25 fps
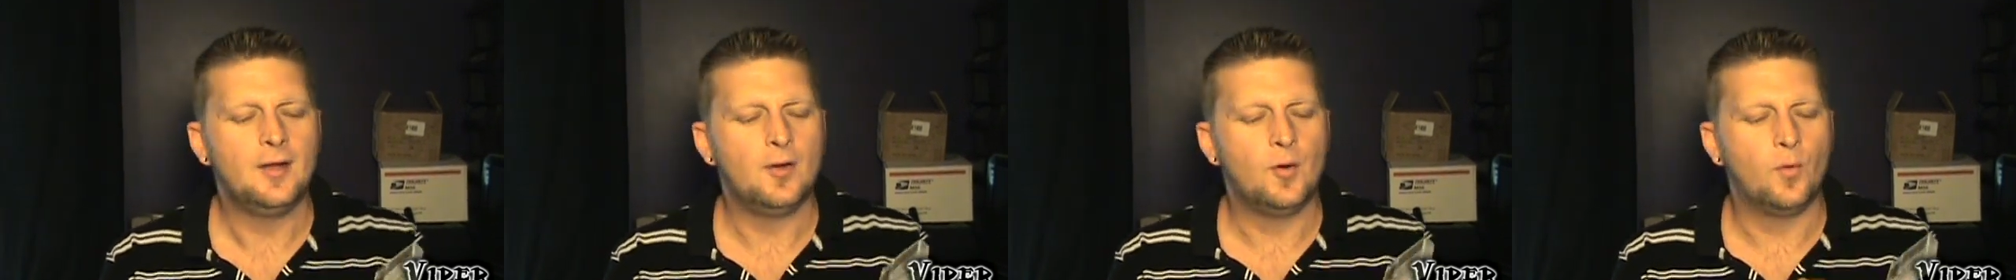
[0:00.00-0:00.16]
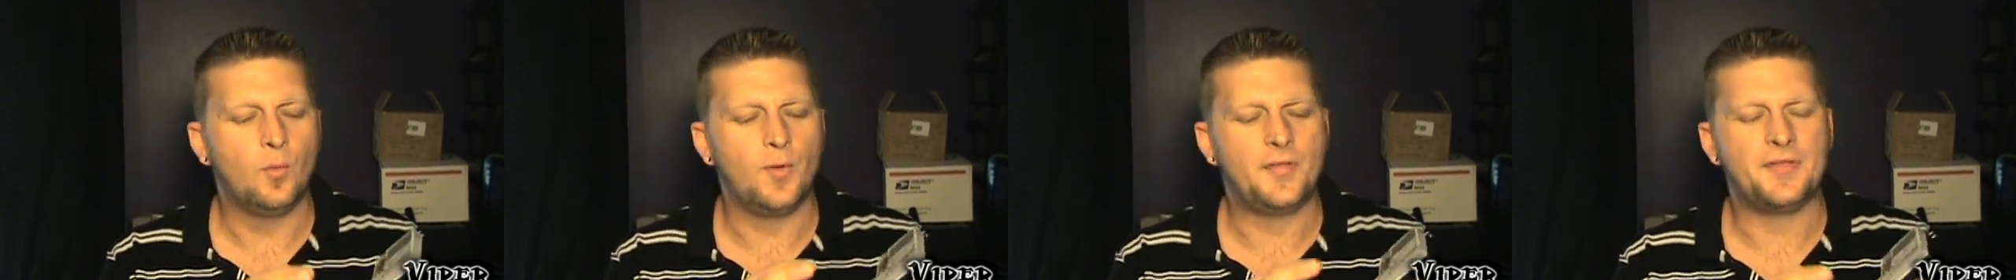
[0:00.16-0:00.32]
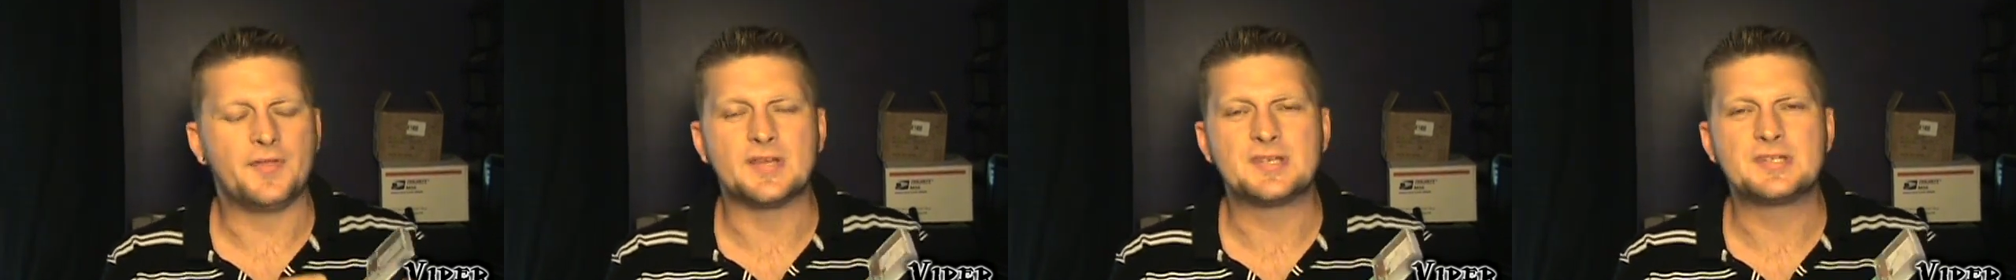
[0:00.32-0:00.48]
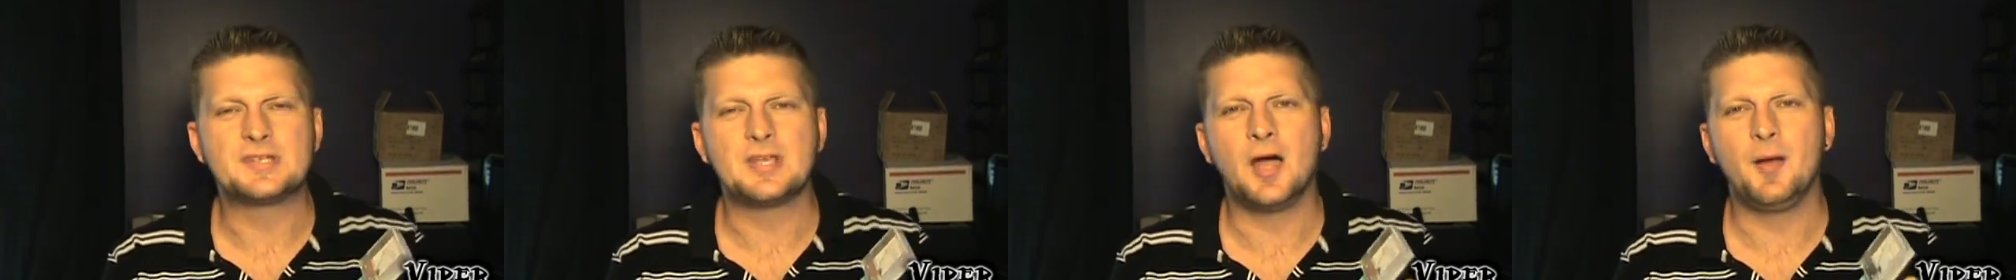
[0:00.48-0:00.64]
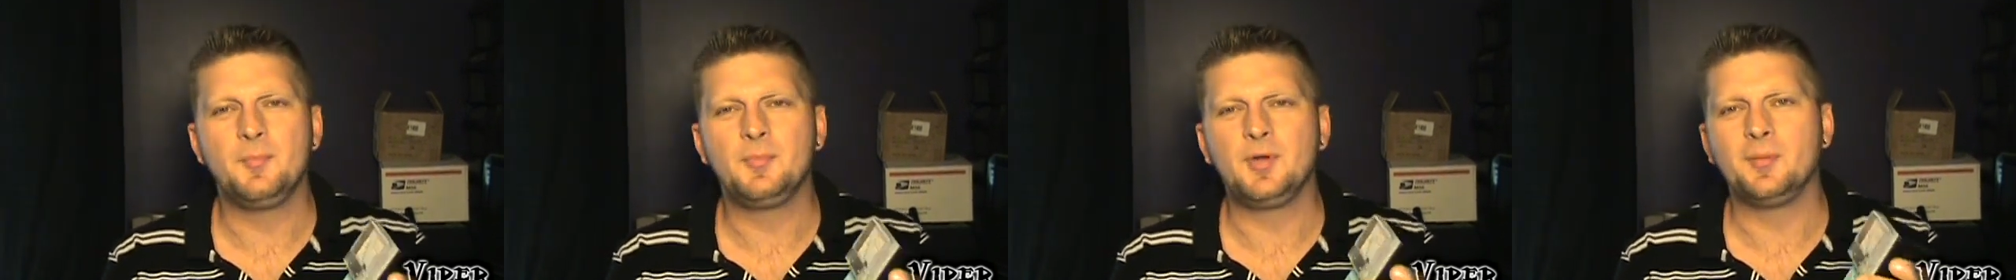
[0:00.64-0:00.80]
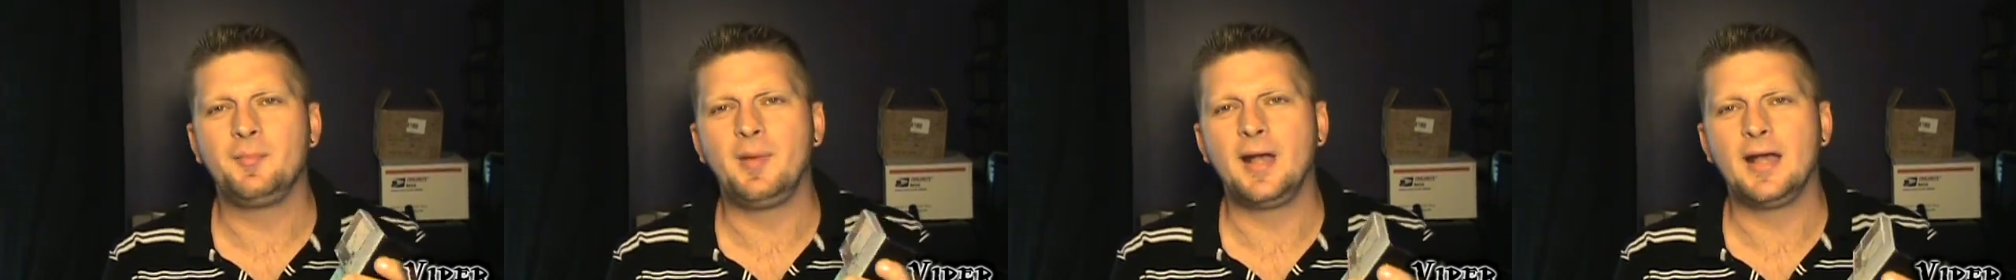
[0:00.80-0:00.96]
With the
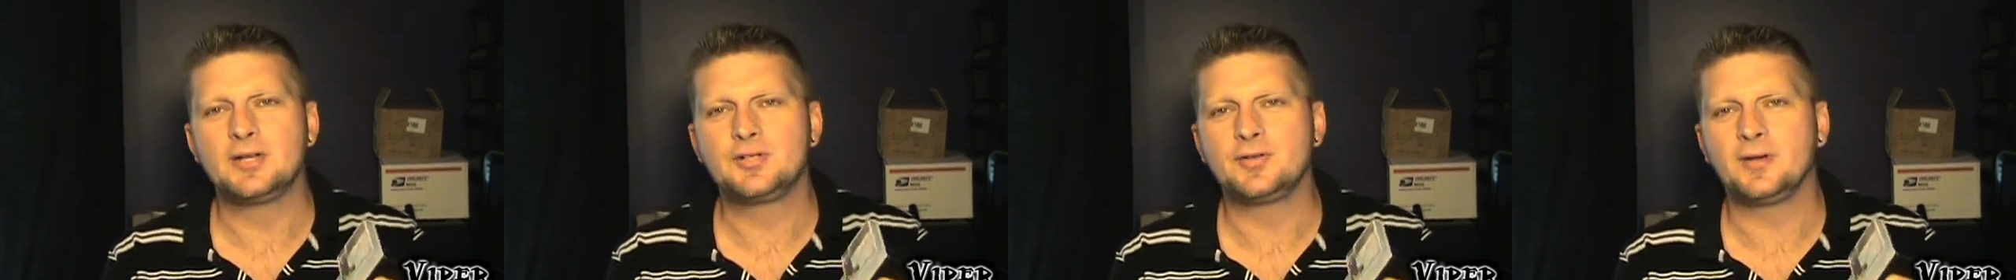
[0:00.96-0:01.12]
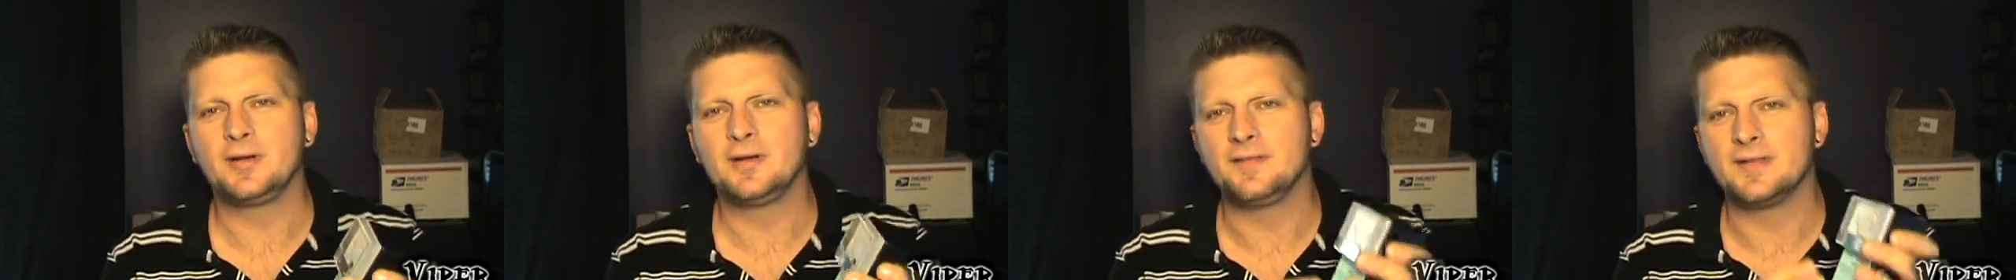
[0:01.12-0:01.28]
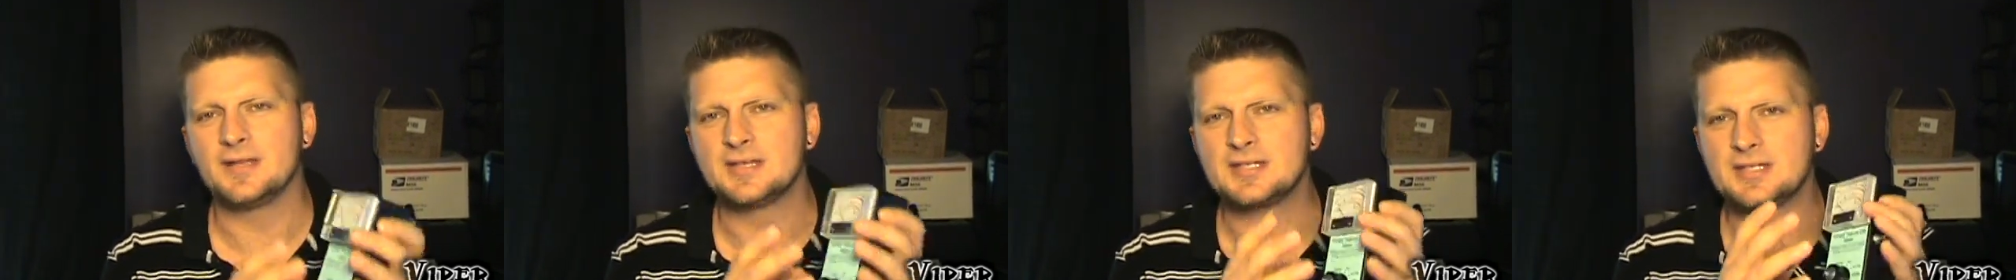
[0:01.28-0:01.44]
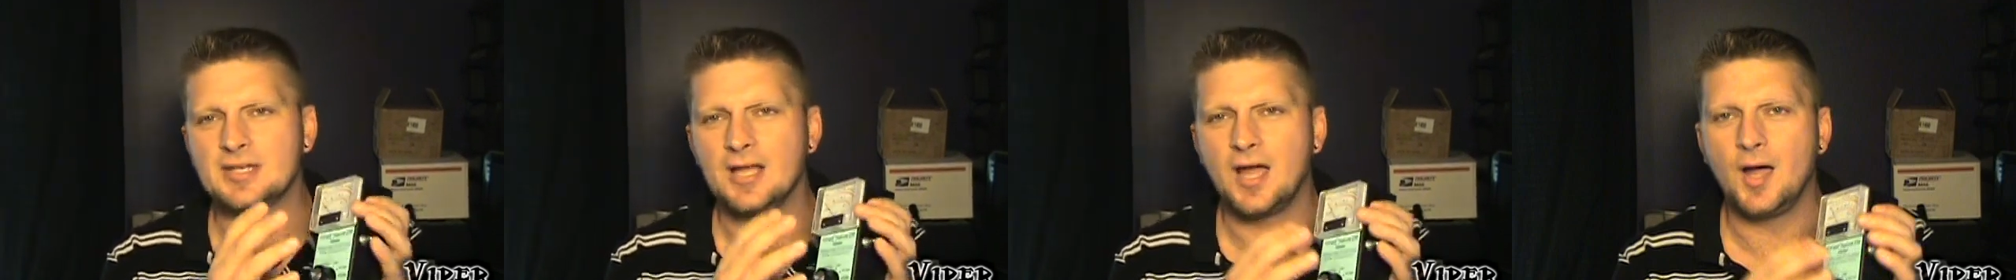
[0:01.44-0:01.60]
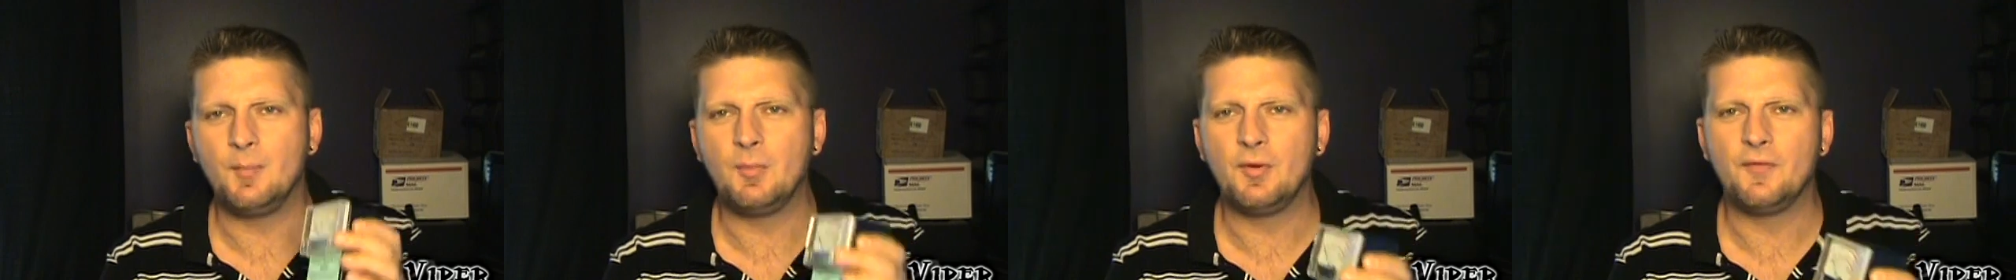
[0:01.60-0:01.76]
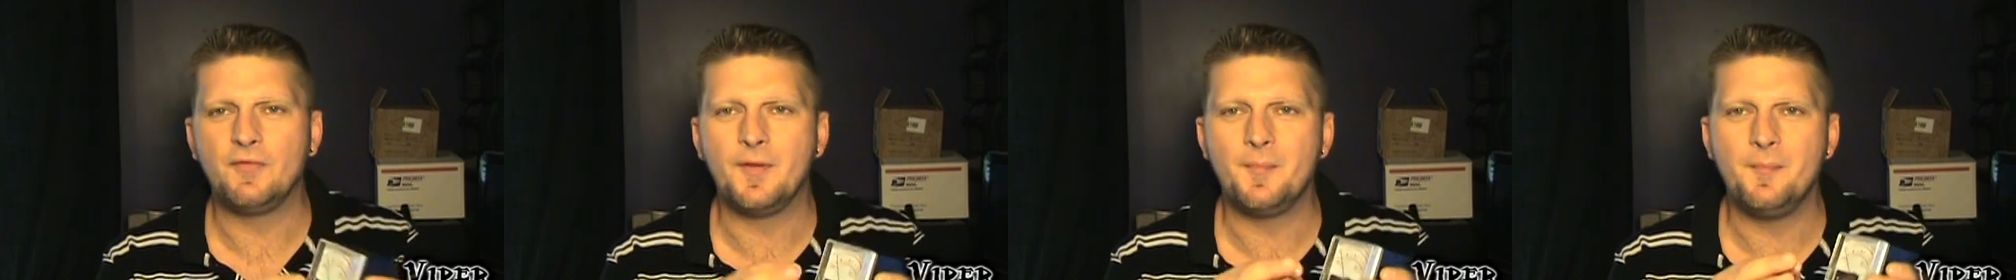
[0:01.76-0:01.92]
sum, you're measuring the
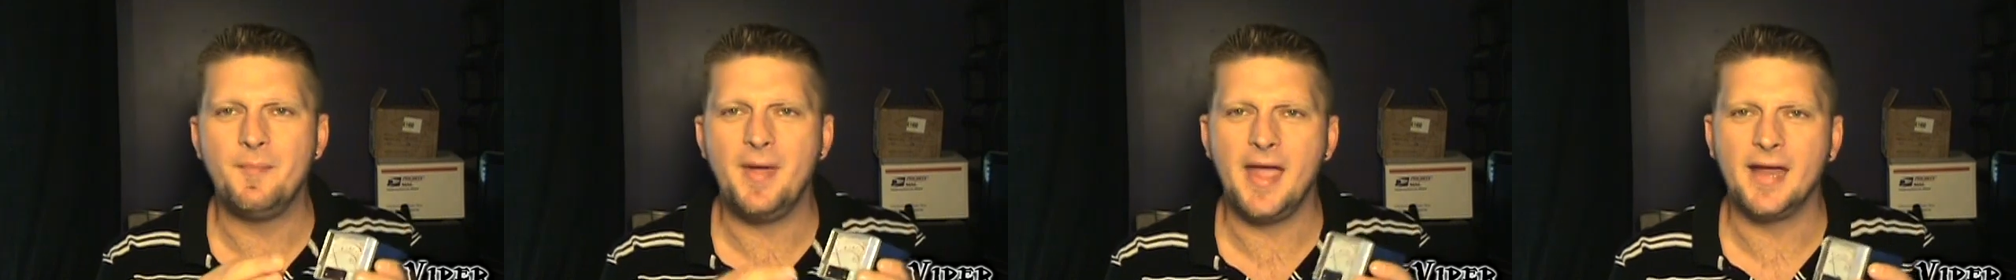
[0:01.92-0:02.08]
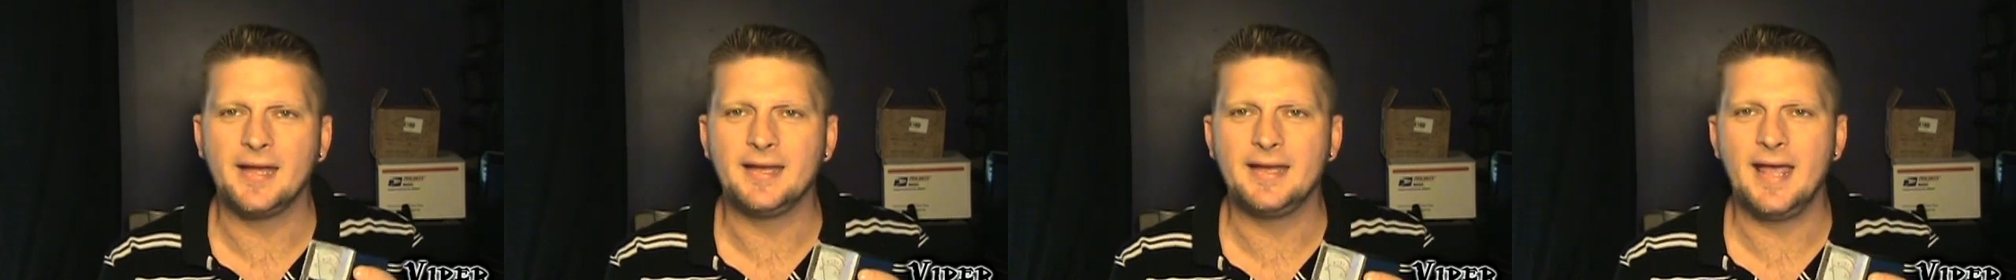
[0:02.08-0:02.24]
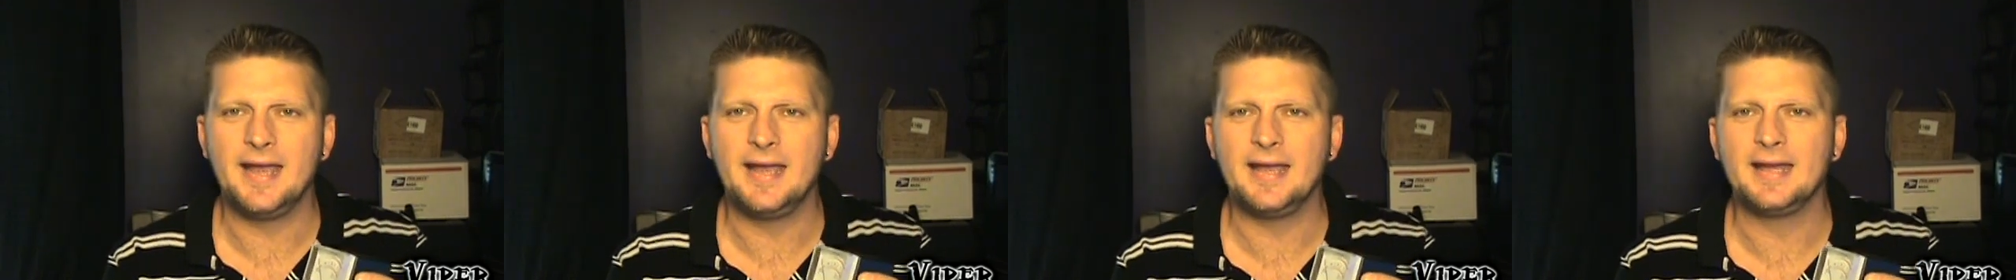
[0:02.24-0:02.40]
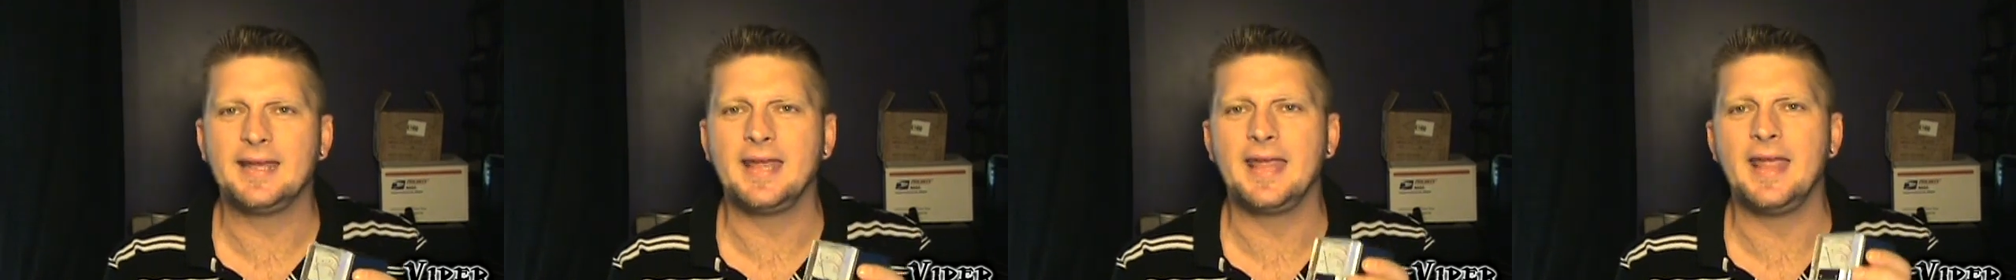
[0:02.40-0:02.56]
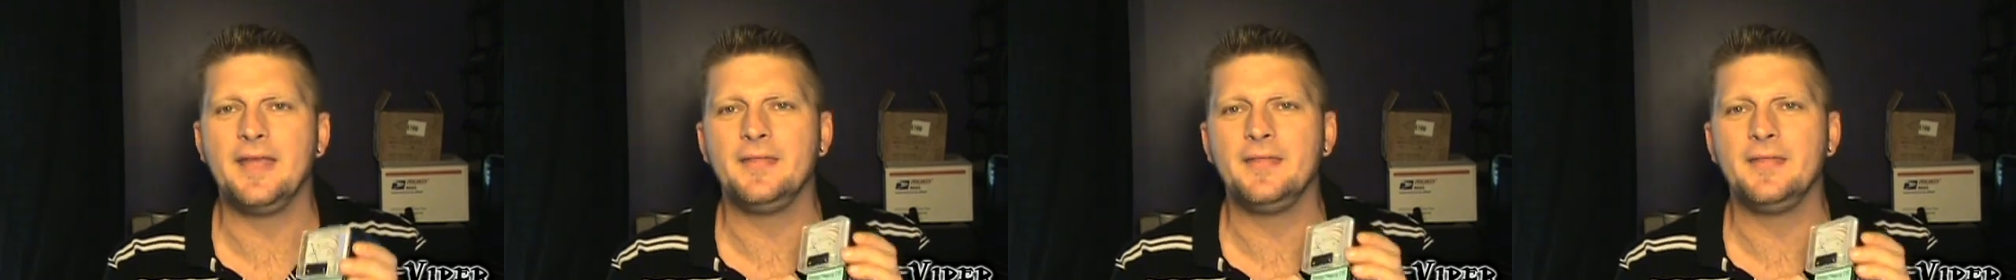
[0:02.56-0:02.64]
sum of the magnetic